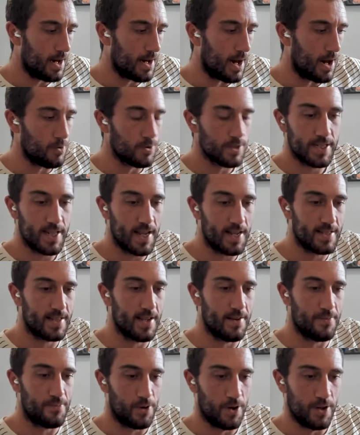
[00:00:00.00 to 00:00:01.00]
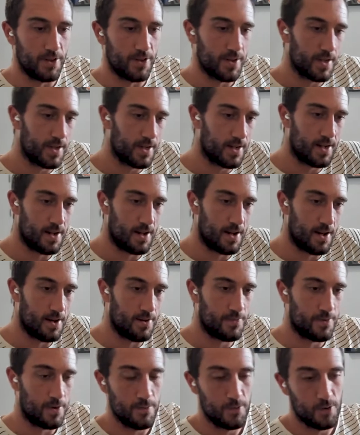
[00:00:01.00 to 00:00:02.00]
How is that different
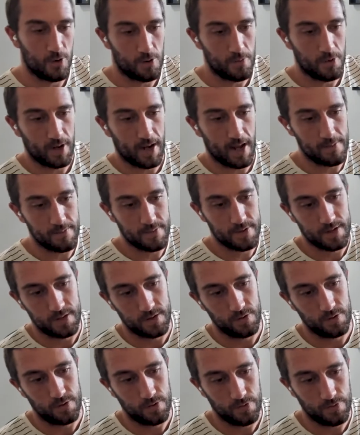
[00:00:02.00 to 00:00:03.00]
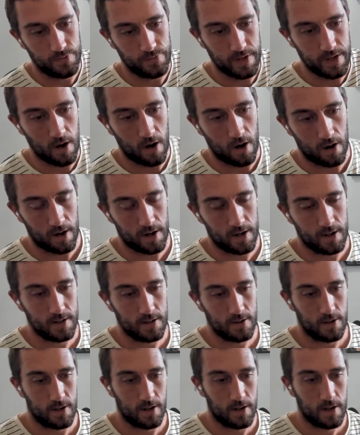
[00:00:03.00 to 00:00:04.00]
from normal games to VR,
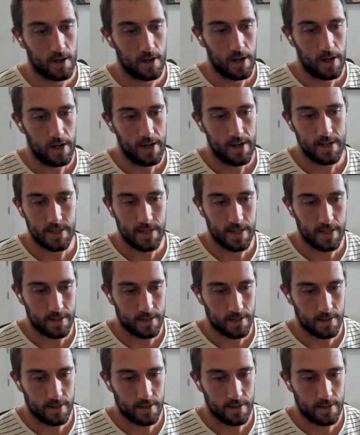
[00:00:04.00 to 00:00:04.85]
or is that